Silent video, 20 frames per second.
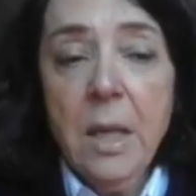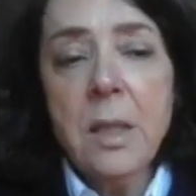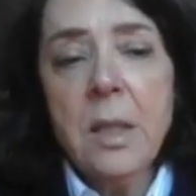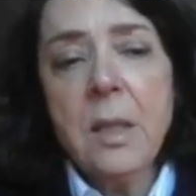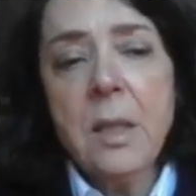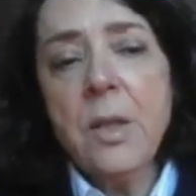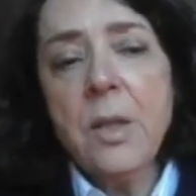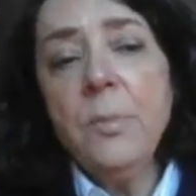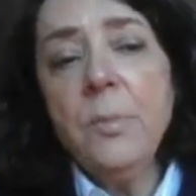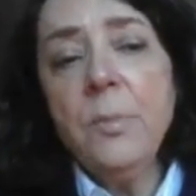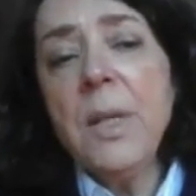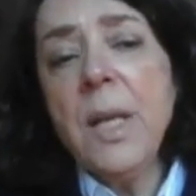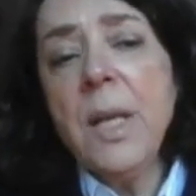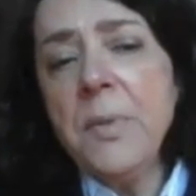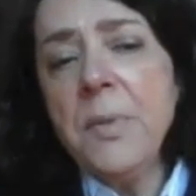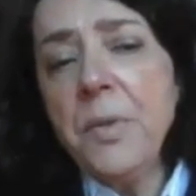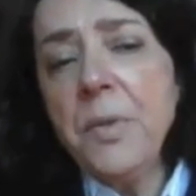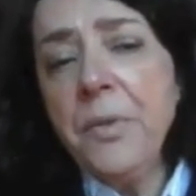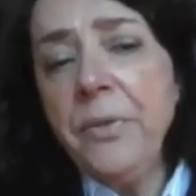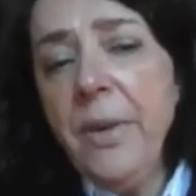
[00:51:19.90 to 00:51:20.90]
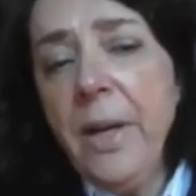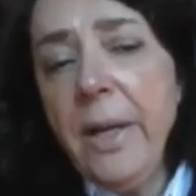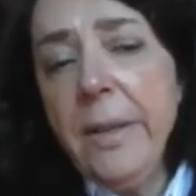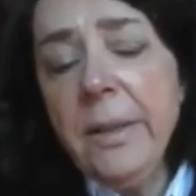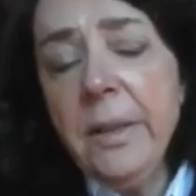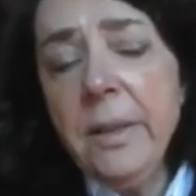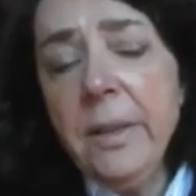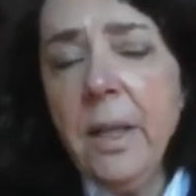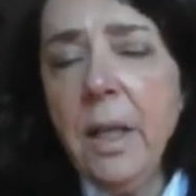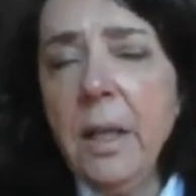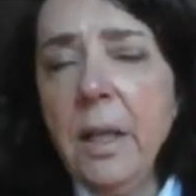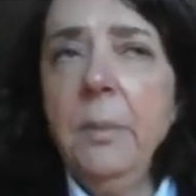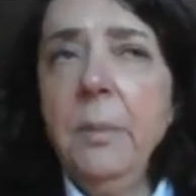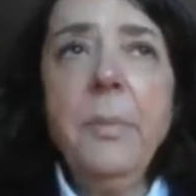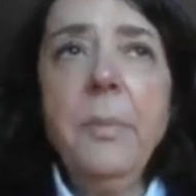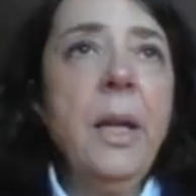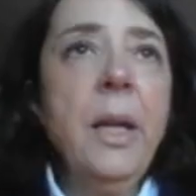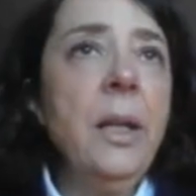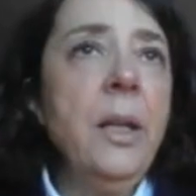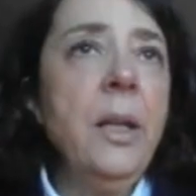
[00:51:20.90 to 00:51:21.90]
Sometimes you find it, and
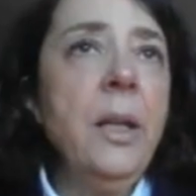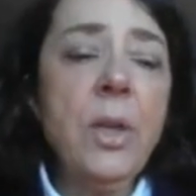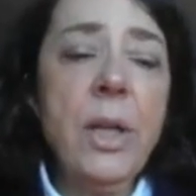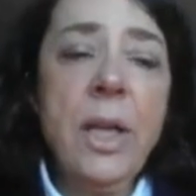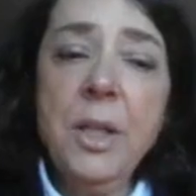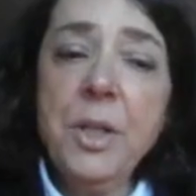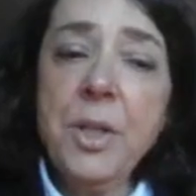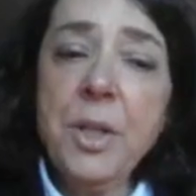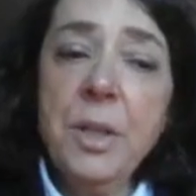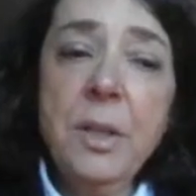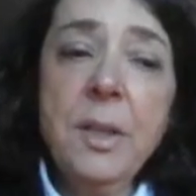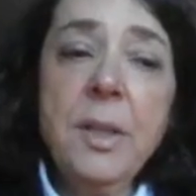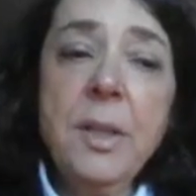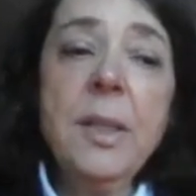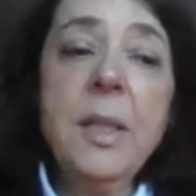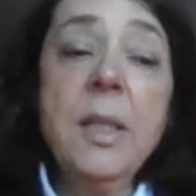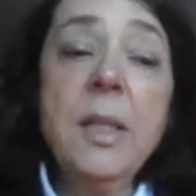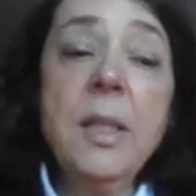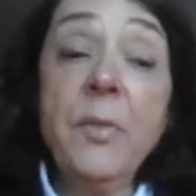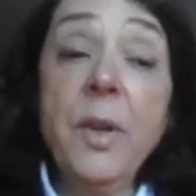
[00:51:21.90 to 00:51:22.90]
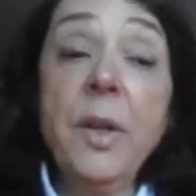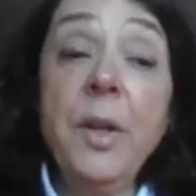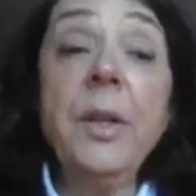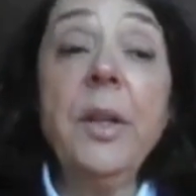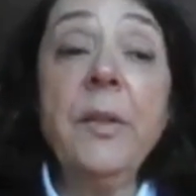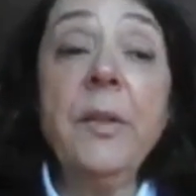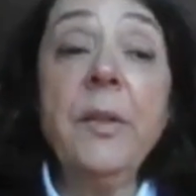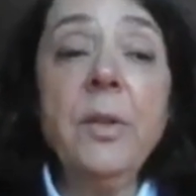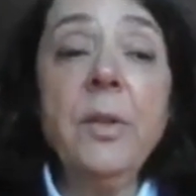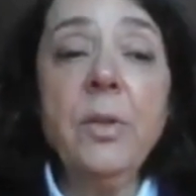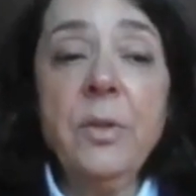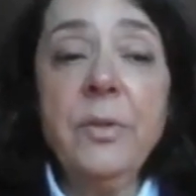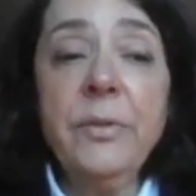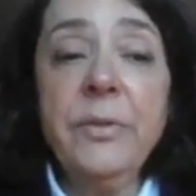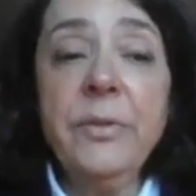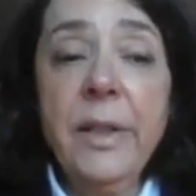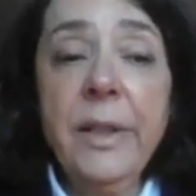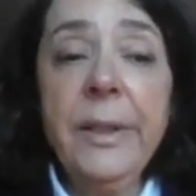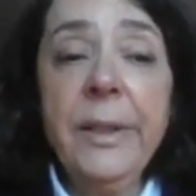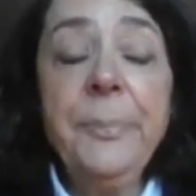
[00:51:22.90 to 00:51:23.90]
in many occasions it's very difficult to
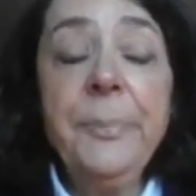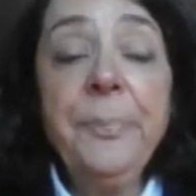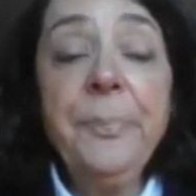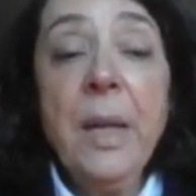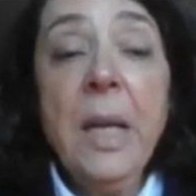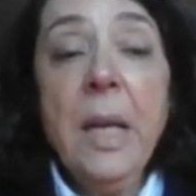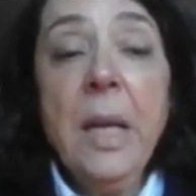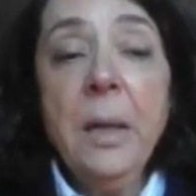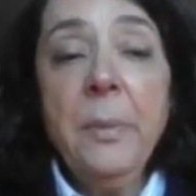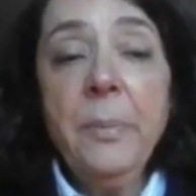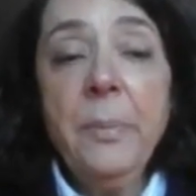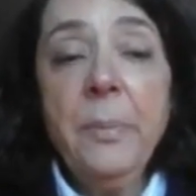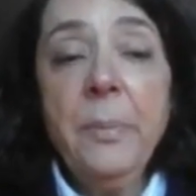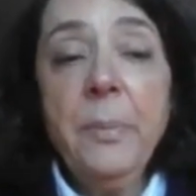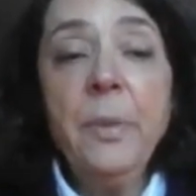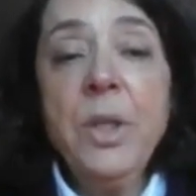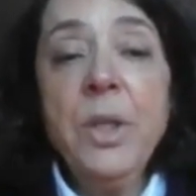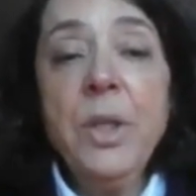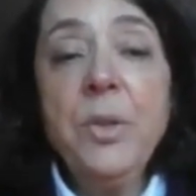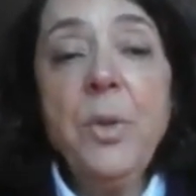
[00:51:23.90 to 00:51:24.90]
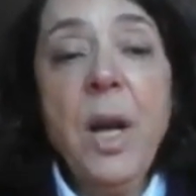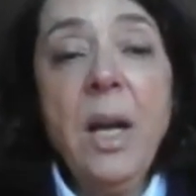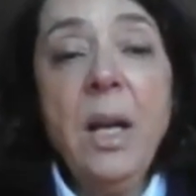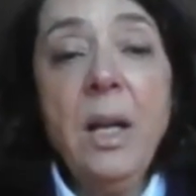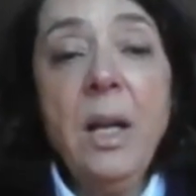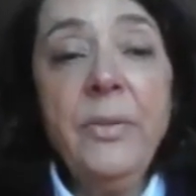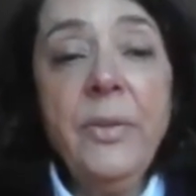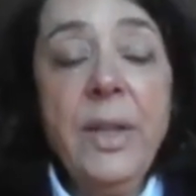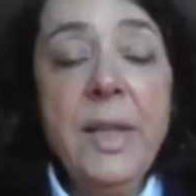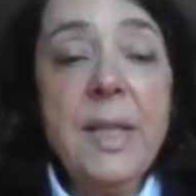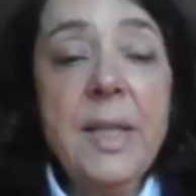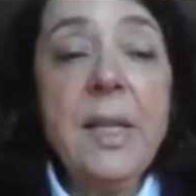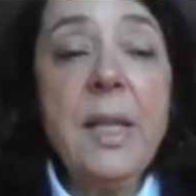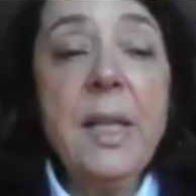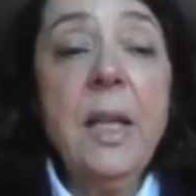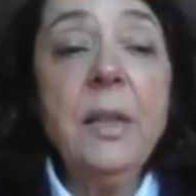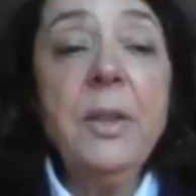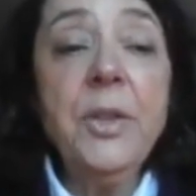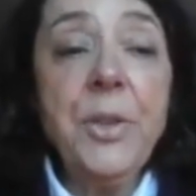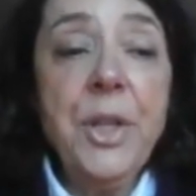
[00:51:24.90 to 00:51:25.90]
find. But what you have is an
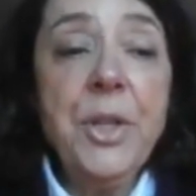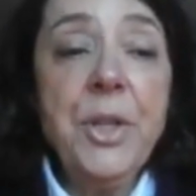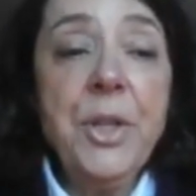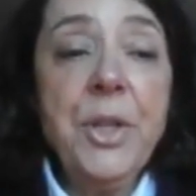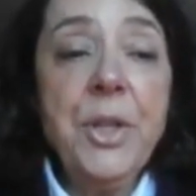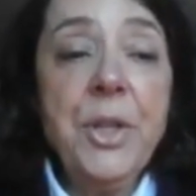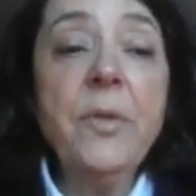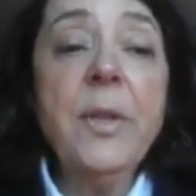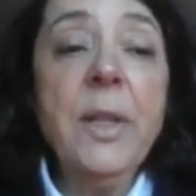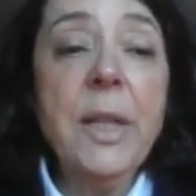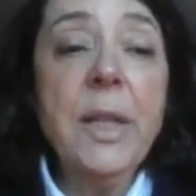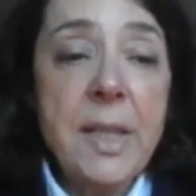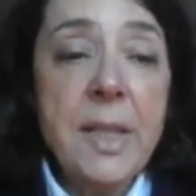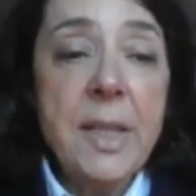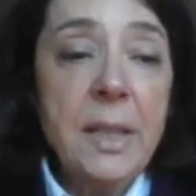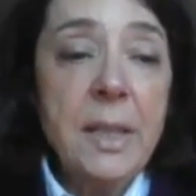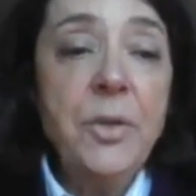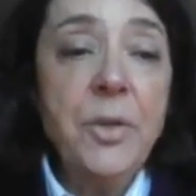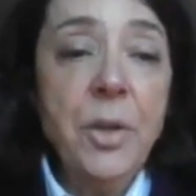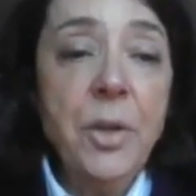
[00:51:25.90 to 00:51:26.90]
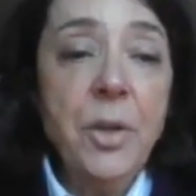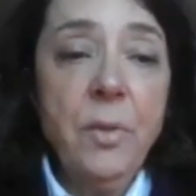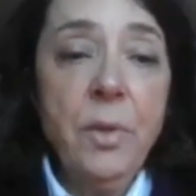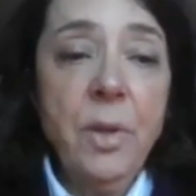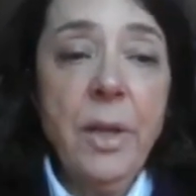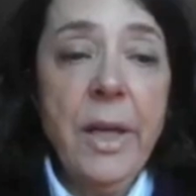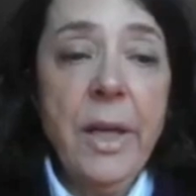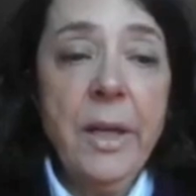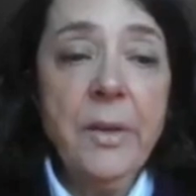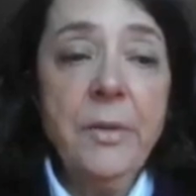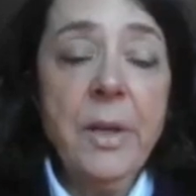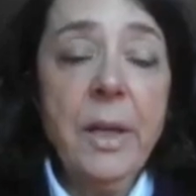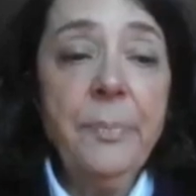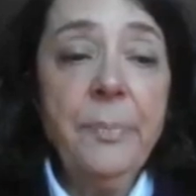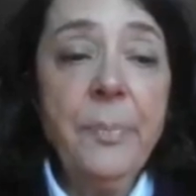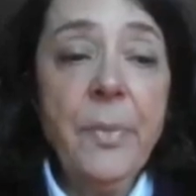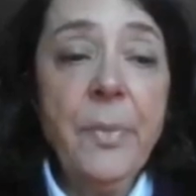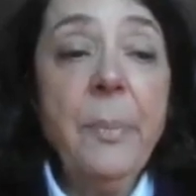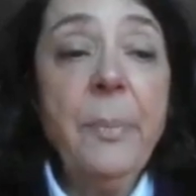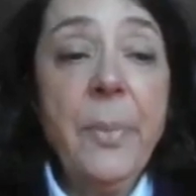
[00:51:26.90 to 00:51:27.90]
alteration of the centrilobular area.
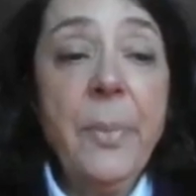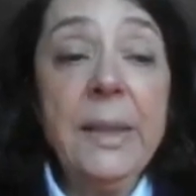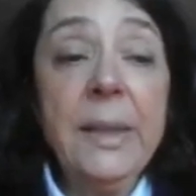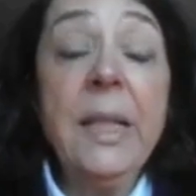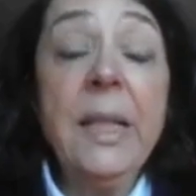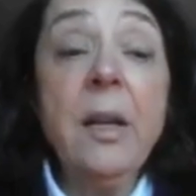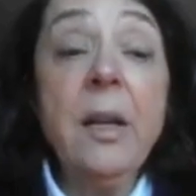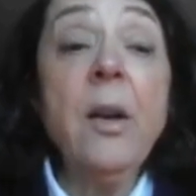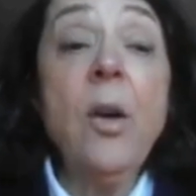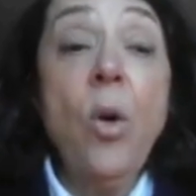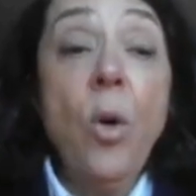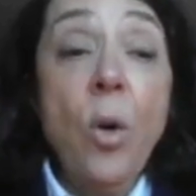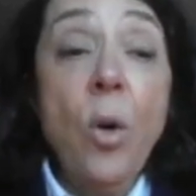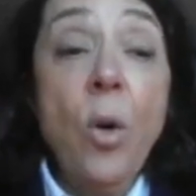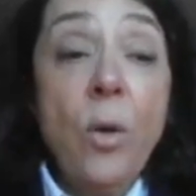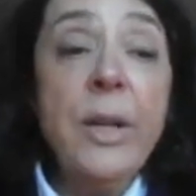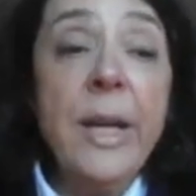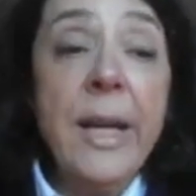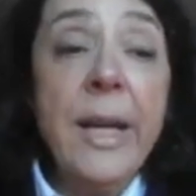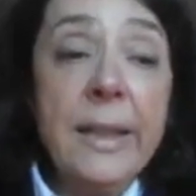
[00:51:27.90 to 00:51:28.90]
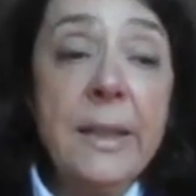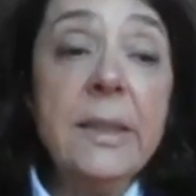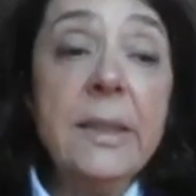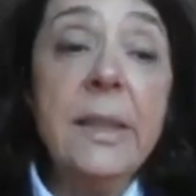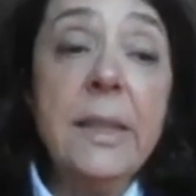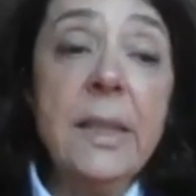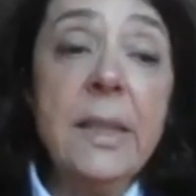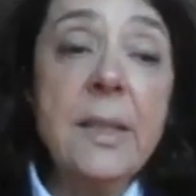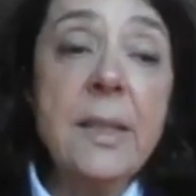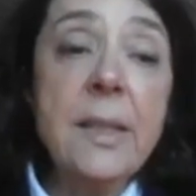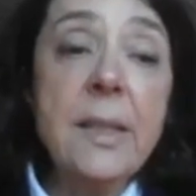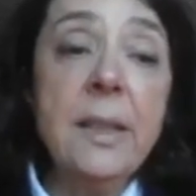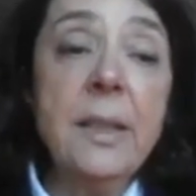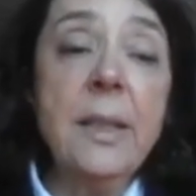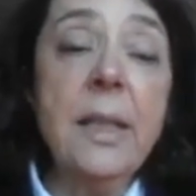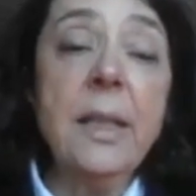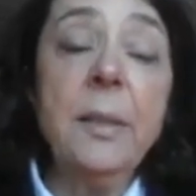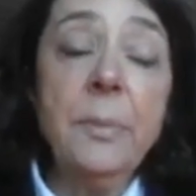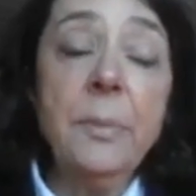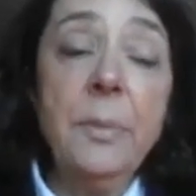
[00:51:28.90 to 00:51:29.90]
But there are other entities
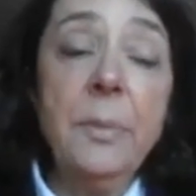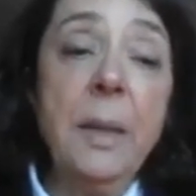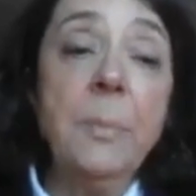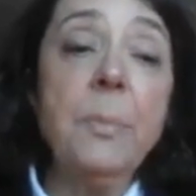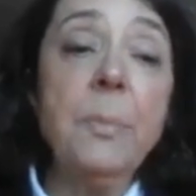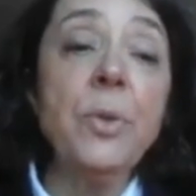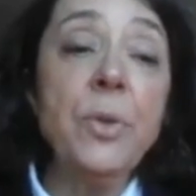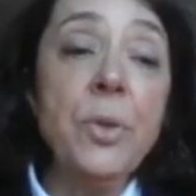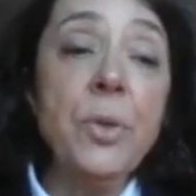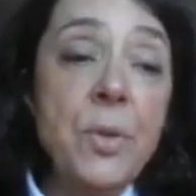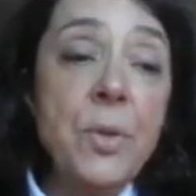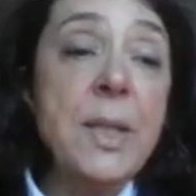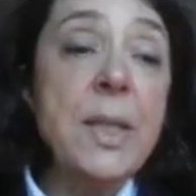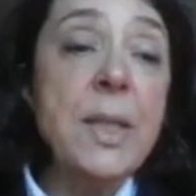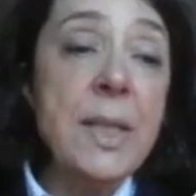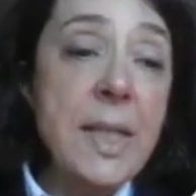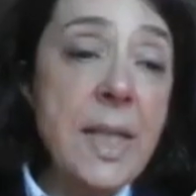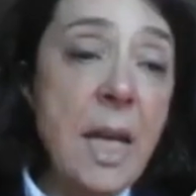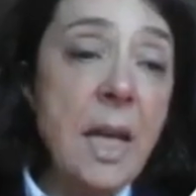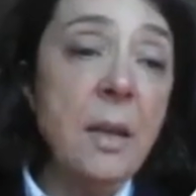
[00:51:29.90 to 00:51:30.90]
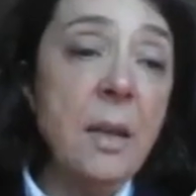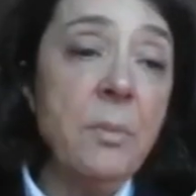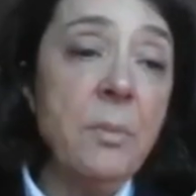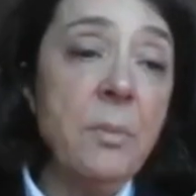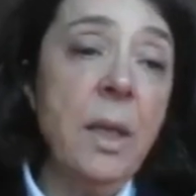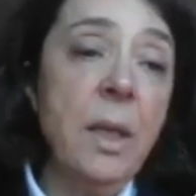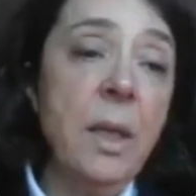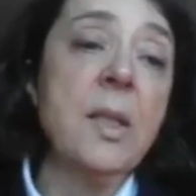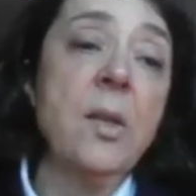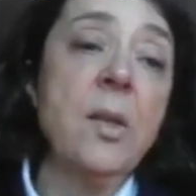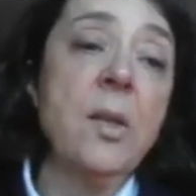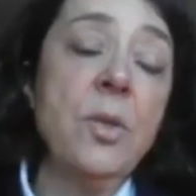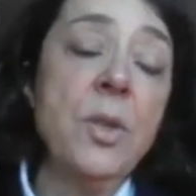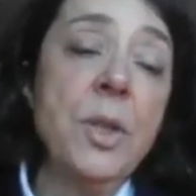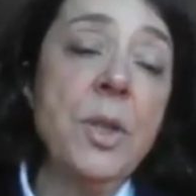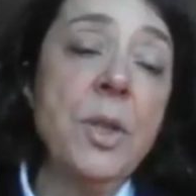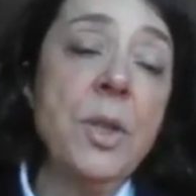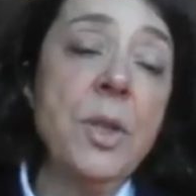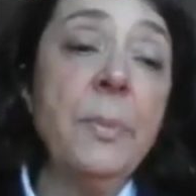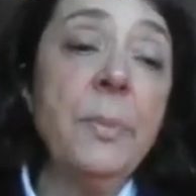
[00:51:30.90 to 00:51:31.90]
that they produce the same
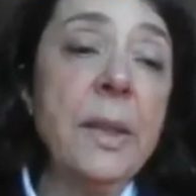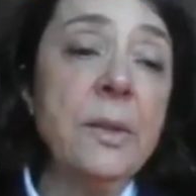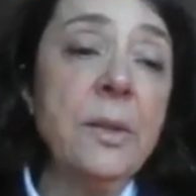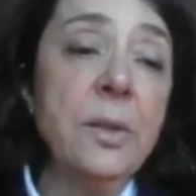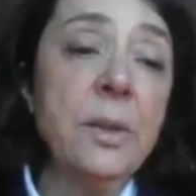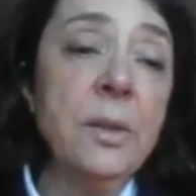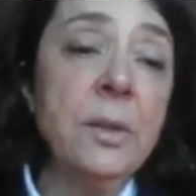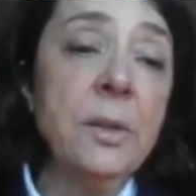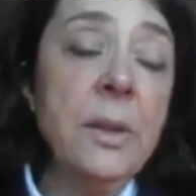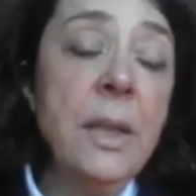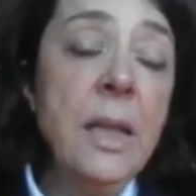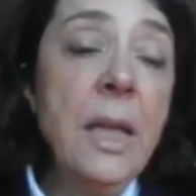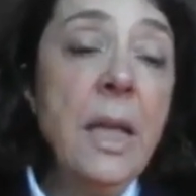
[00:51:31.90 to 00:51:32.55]
histological pattern,